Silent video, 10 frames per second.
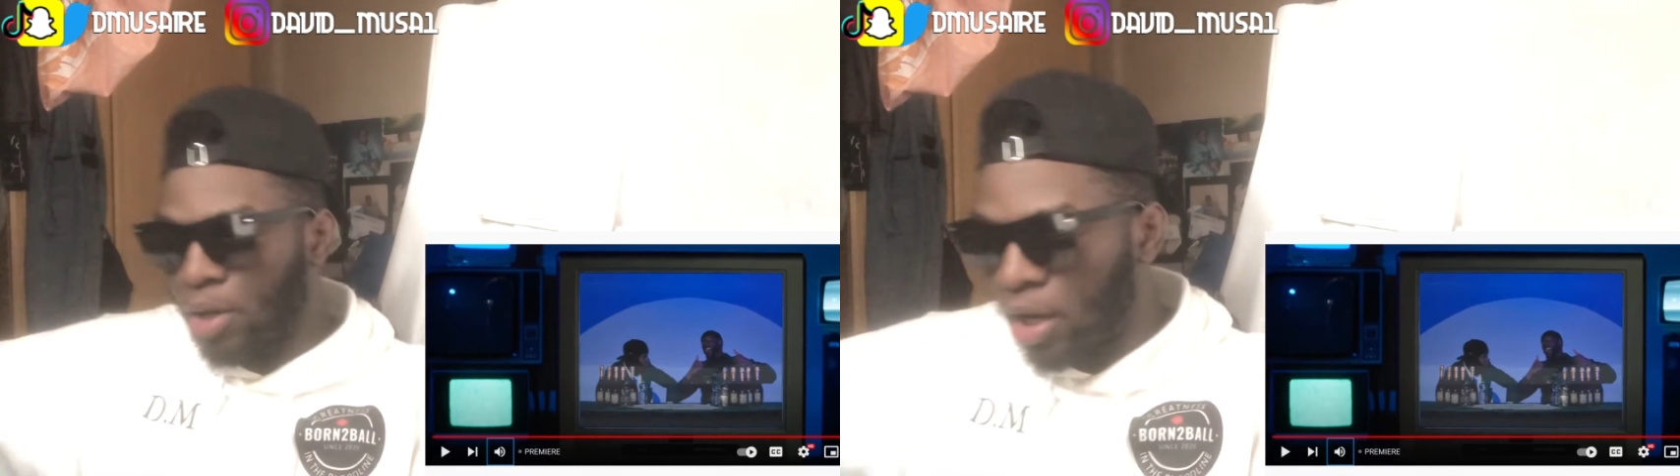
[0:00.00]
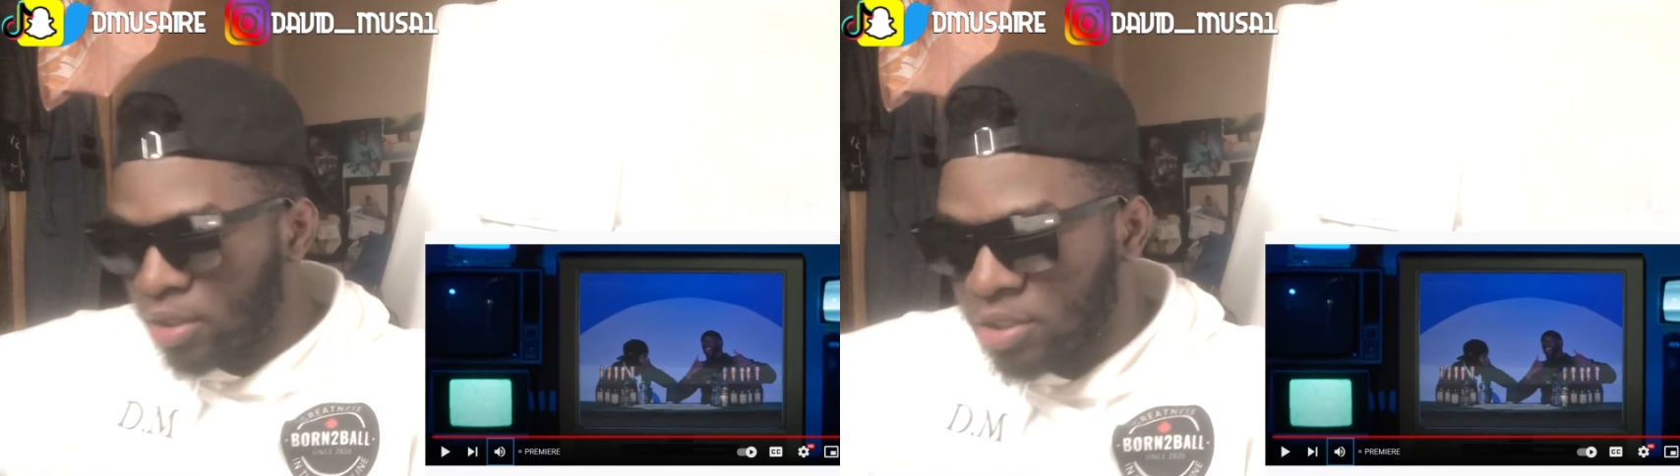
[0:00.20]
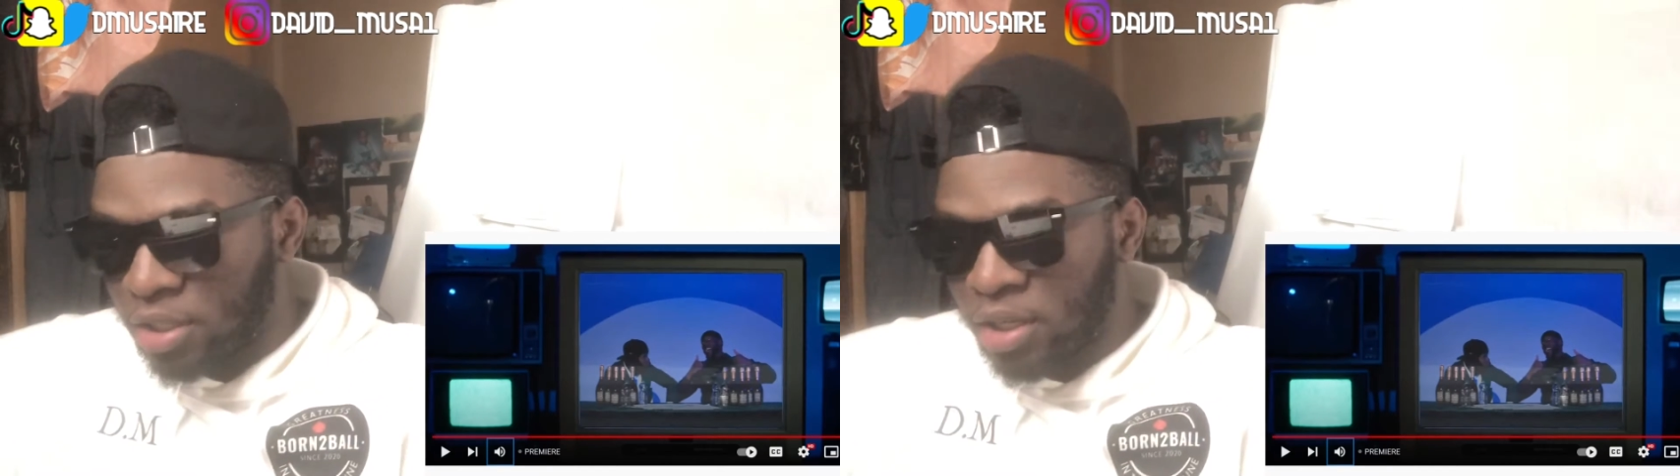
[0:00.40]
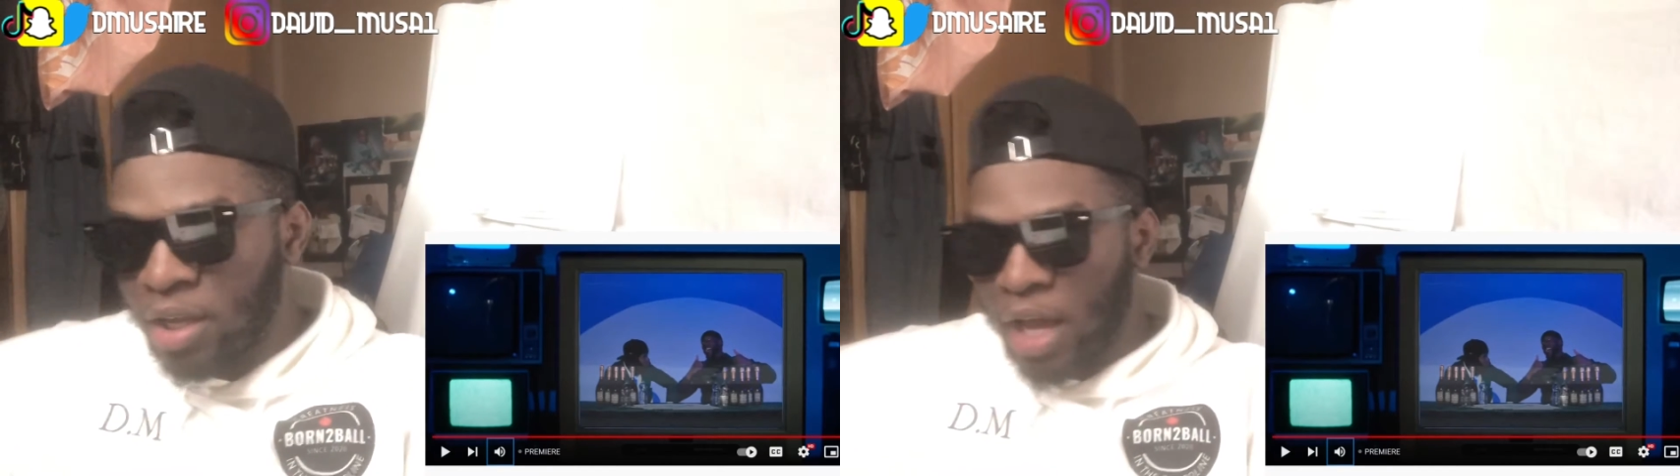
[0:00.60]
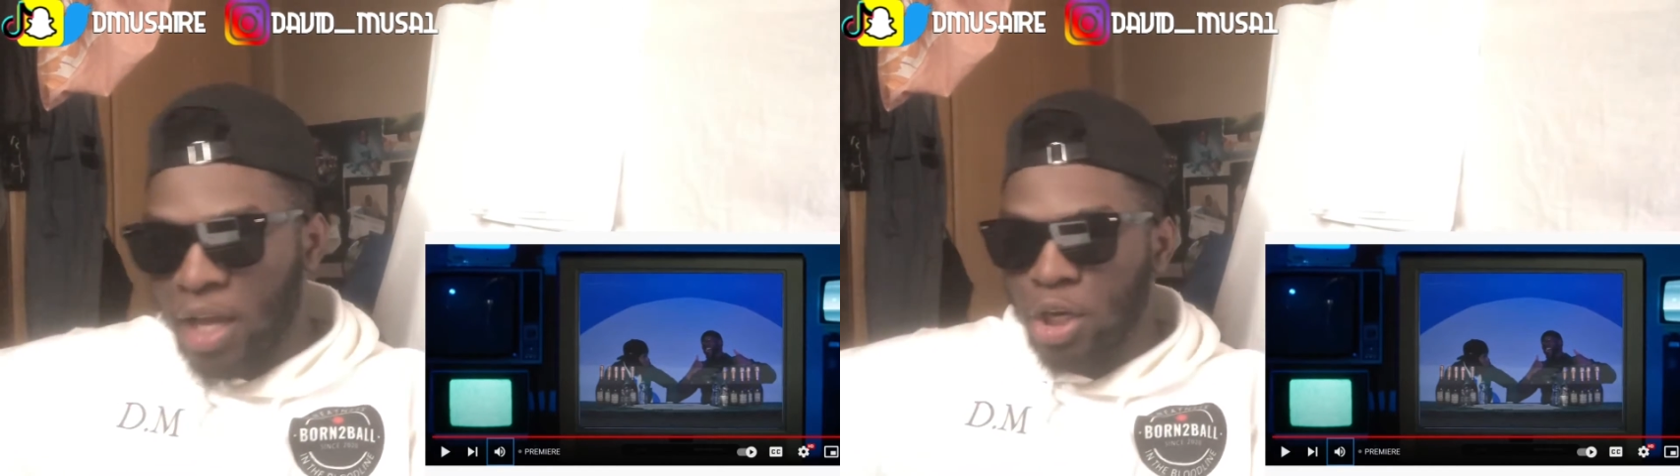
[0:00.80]
But
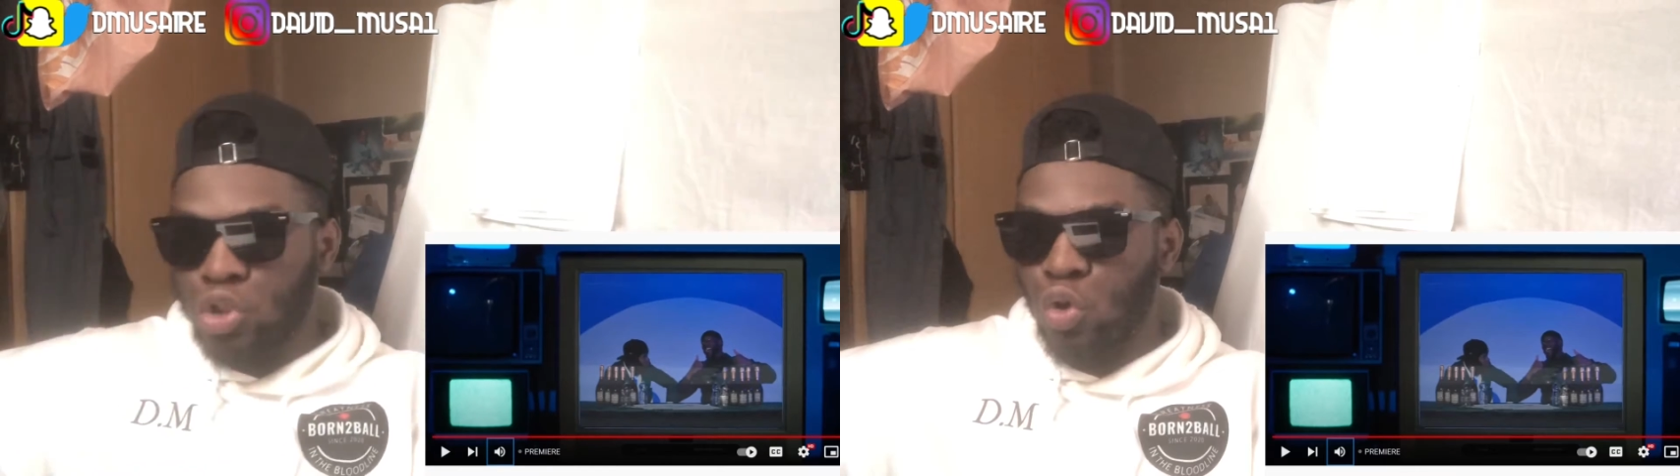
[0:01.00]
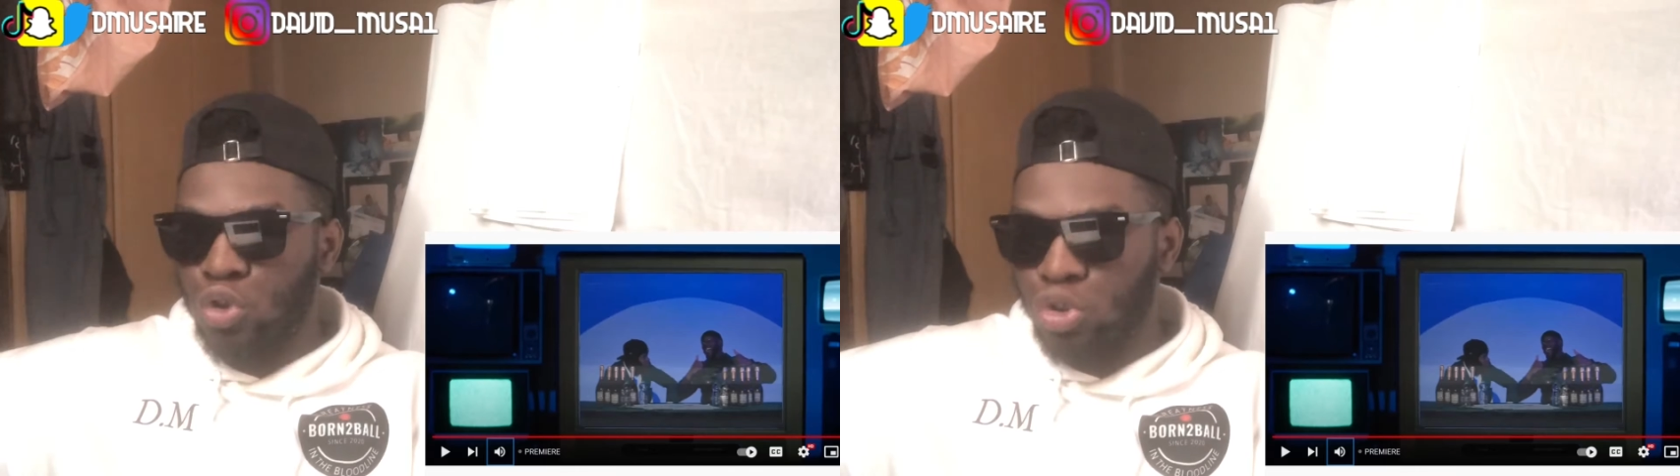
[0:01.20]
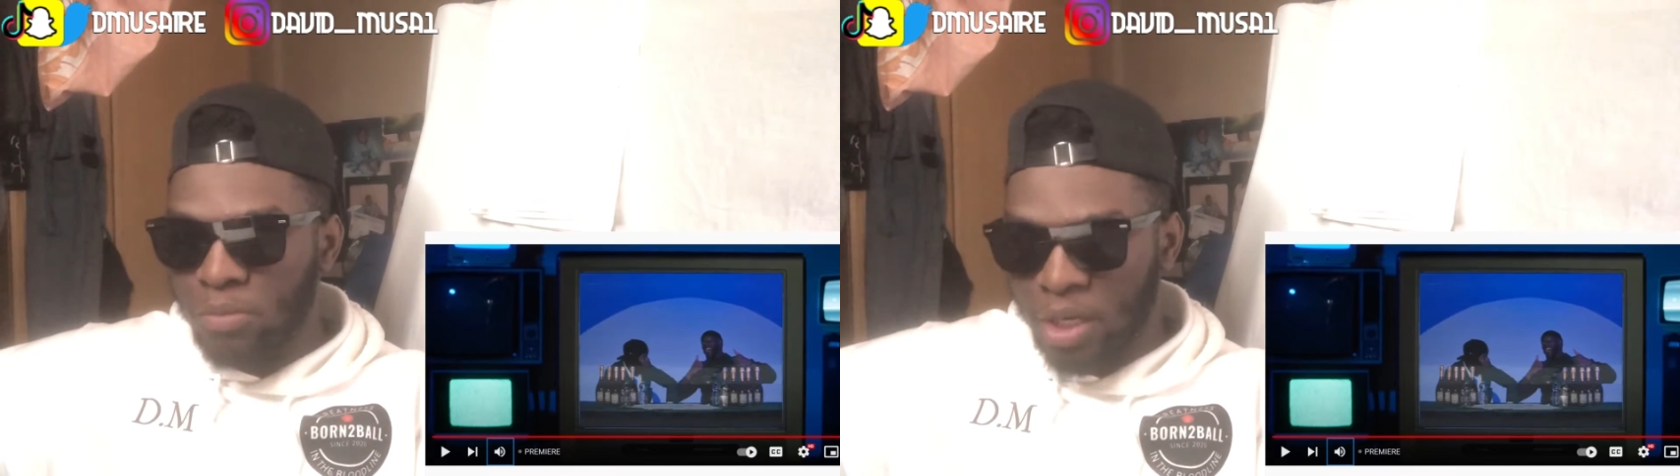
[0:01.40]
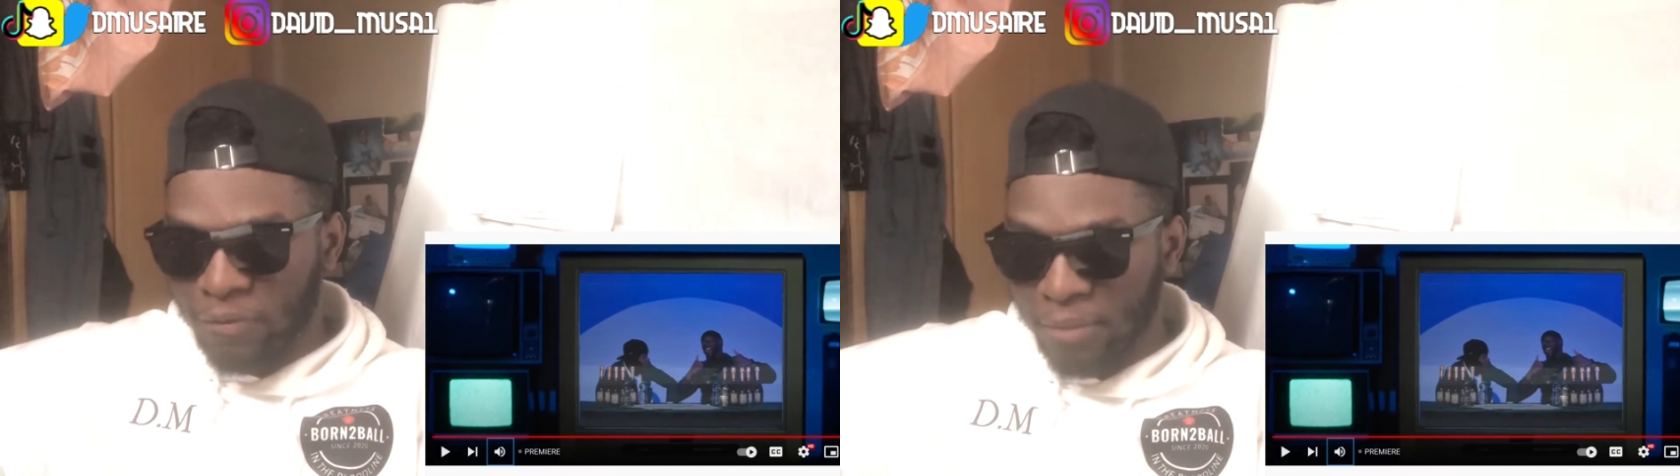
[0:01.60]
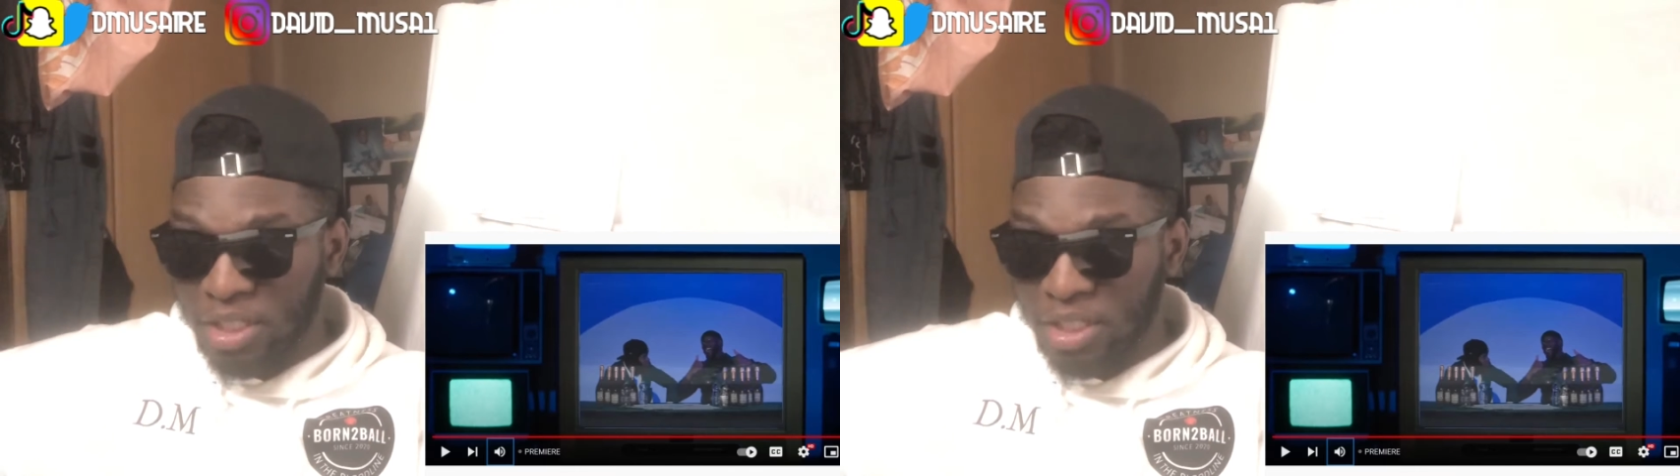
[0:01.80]
I am gonna talk too much, fam.